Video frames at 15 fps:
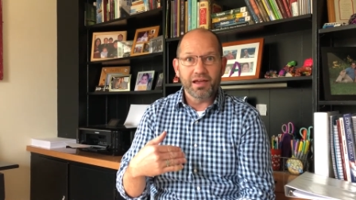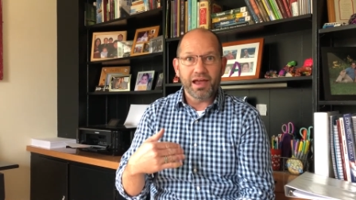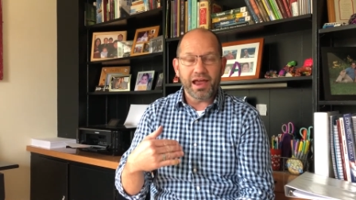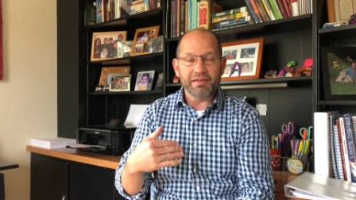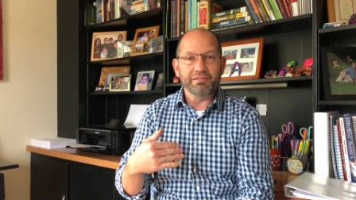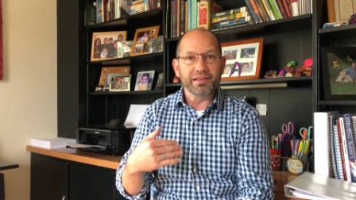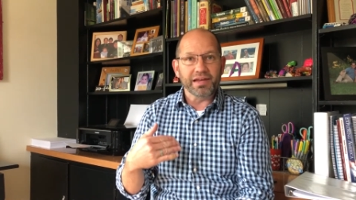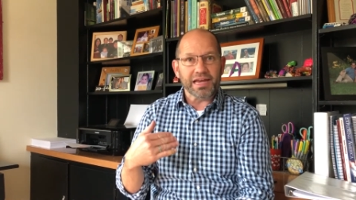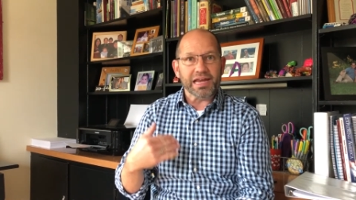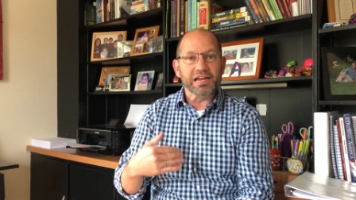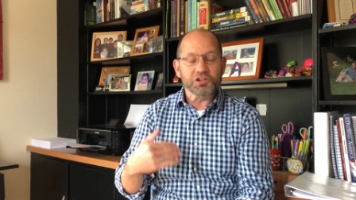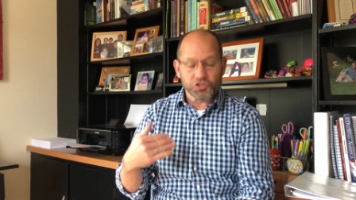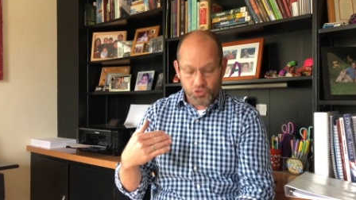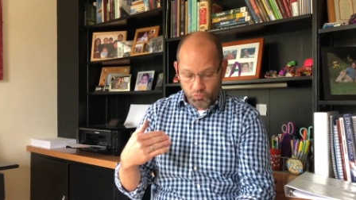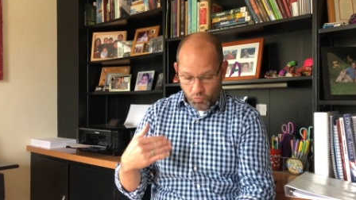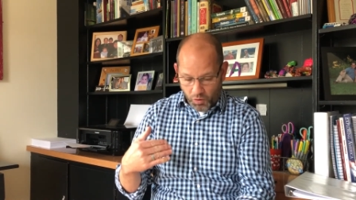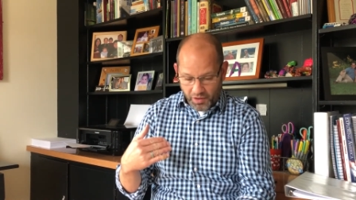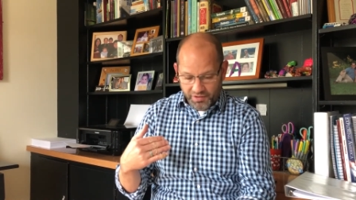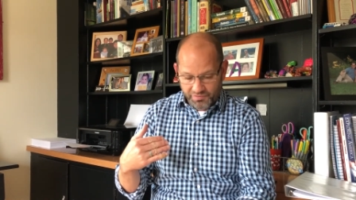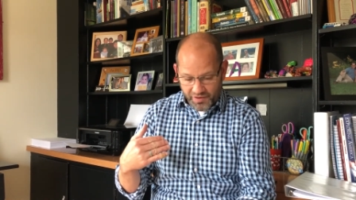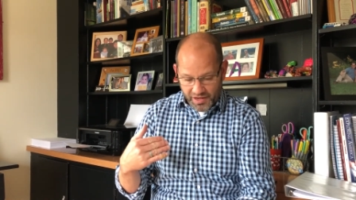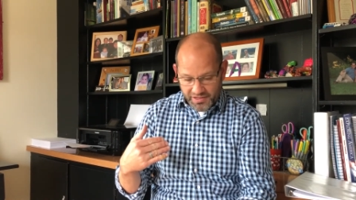and then each one
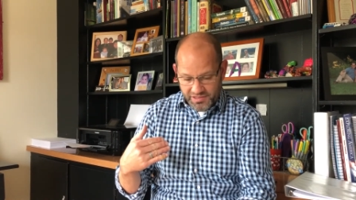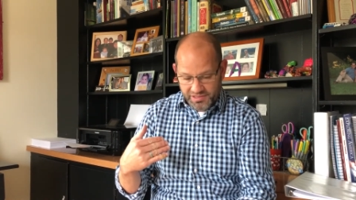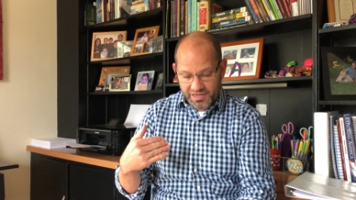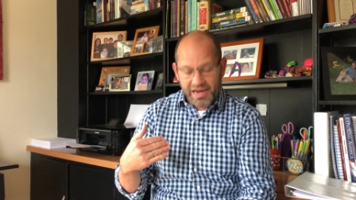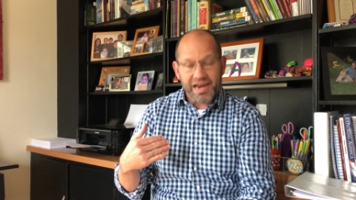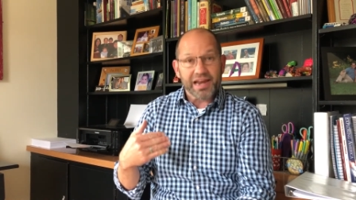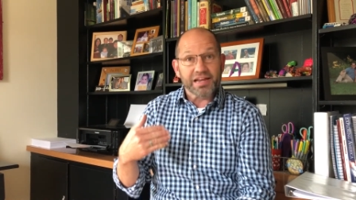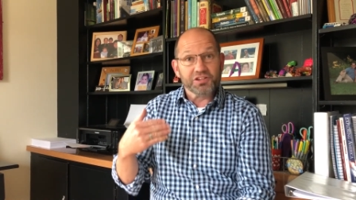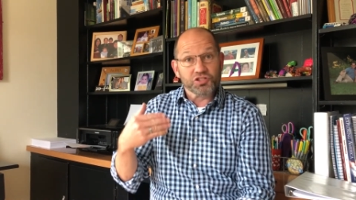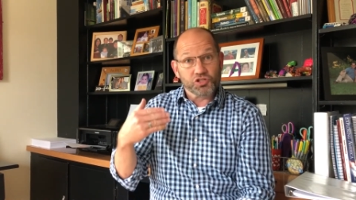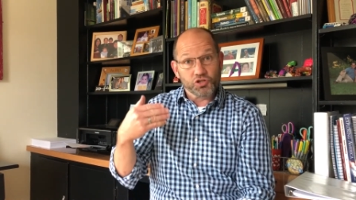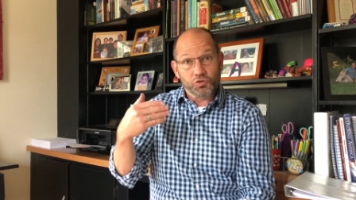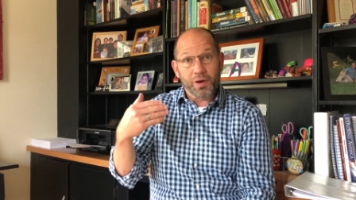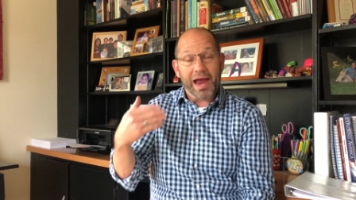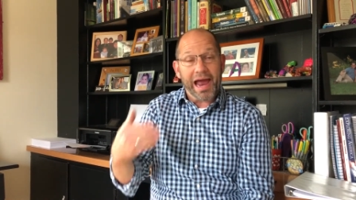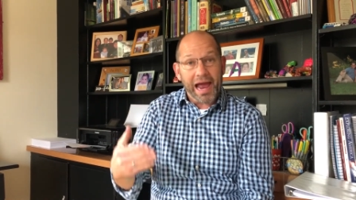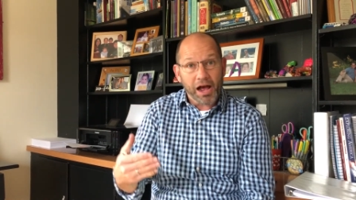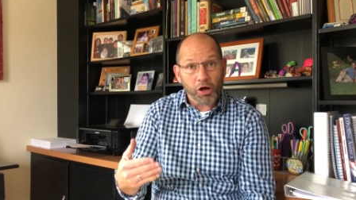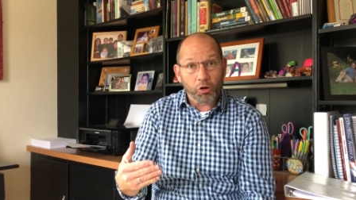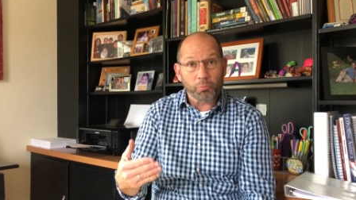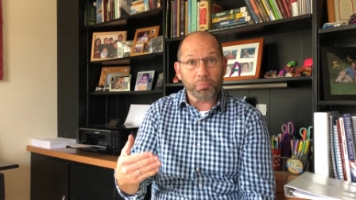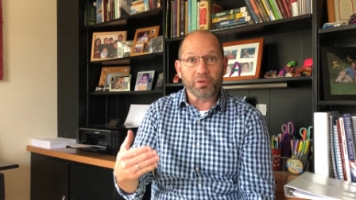of us is to
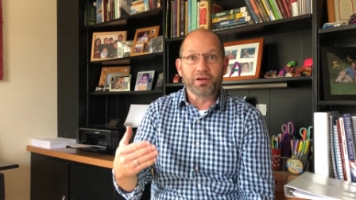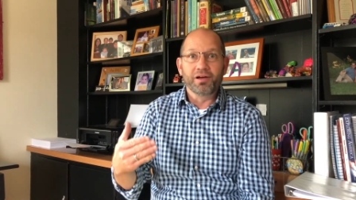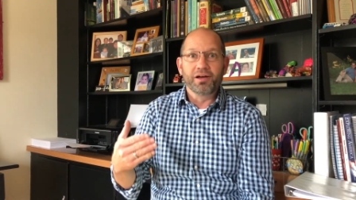help